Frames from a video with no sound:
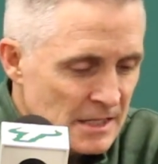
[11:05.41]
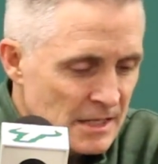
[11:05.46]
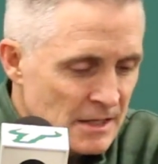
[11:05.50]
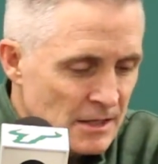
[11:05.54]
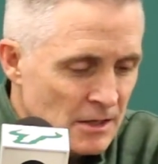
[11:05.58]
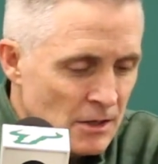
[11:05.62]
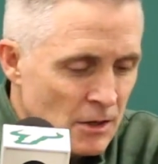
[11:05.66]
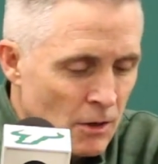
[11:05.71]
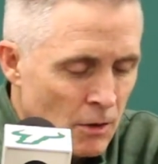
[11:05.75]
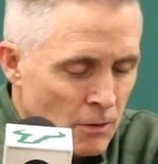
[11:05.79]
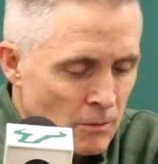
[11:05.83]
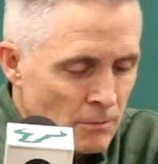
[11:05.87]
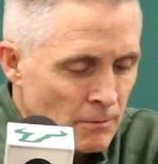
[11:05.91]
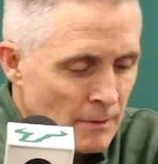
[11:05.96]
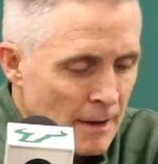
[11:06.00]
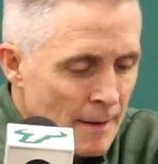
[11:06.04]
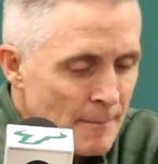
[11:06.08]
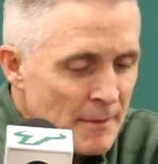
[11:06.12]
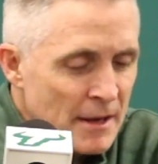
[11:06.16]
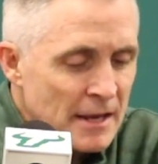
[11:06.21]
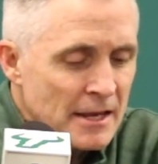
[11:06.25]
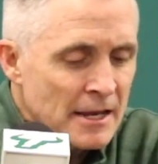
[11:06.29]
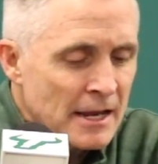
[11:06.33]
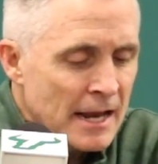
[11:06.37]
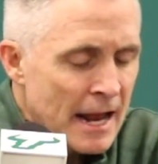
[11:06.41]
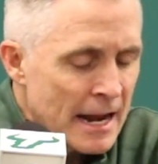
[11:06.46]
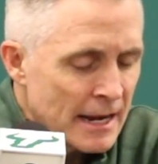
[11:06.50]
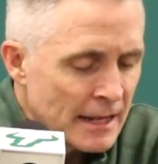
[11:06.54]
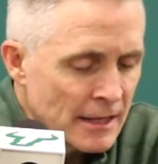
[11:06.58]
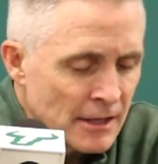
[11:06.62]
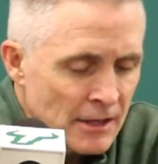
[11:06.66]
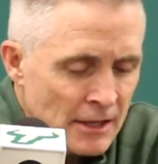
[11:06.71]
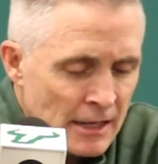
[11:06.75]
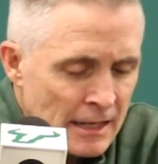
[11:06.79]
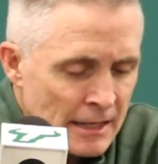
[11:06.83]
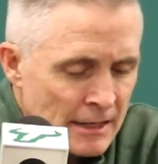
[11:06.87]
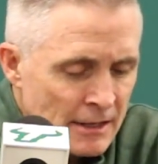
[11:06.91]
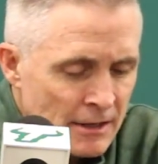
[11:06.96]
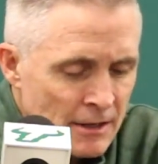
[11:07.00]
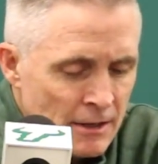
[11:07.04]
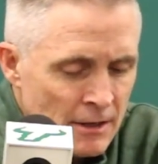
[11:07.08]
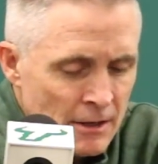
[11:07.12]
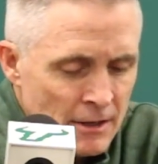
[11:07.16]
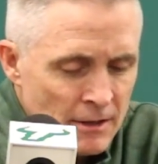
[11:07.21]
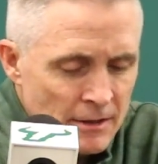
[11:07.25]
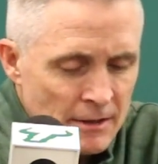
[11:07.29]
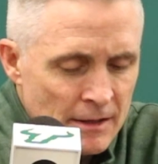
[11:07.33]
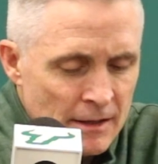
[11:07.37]
You know, I mean, you got to,
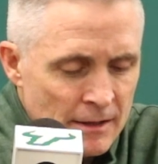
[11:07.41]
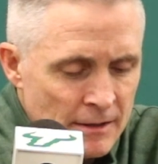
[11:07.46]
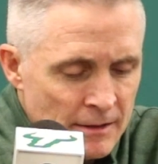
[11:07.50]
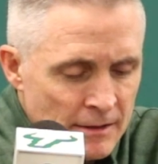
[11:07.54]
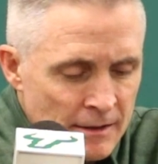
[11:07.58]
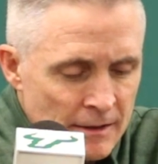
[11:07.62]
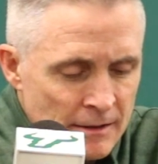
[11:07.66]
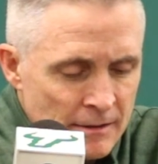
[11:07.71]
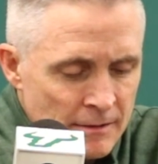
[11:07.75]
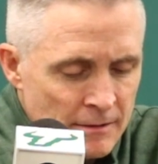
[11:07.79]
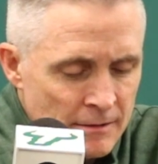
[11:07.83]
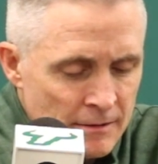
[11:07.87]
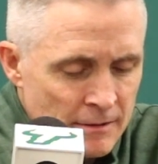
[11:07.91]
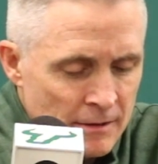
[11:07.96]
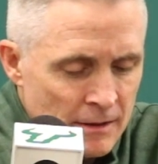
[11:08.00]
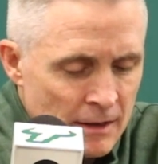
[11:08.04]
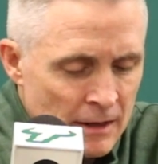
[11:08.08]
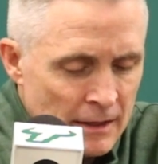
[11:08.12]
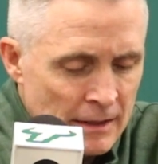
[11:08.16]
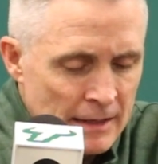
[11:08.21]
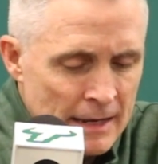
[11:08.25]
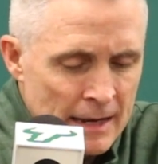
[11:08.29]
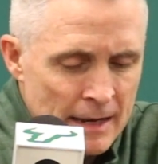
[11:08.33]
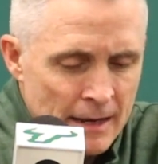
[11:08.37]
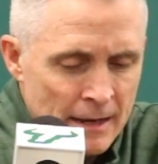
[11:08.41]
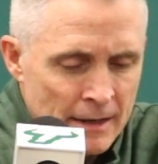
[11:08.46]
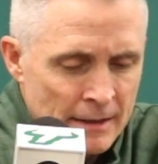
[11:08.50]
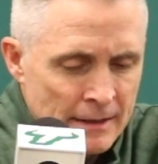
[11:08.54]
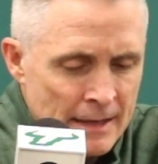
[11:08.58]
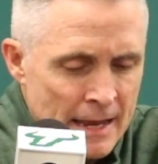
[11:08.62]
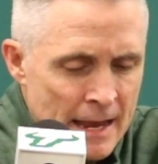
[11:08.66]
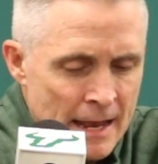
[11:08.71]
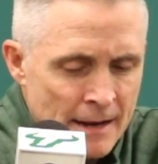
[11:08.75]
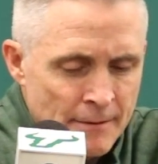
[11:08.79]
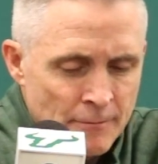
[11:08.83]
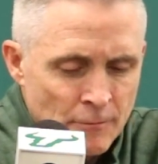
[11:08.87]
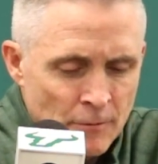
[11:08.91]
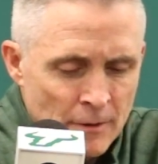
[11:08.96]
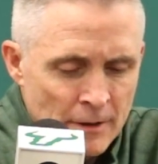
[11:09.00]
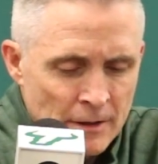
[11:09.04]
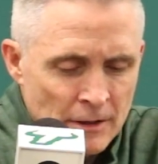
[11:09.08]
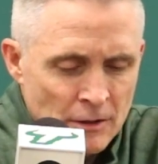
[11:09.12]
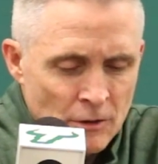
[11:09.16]
again,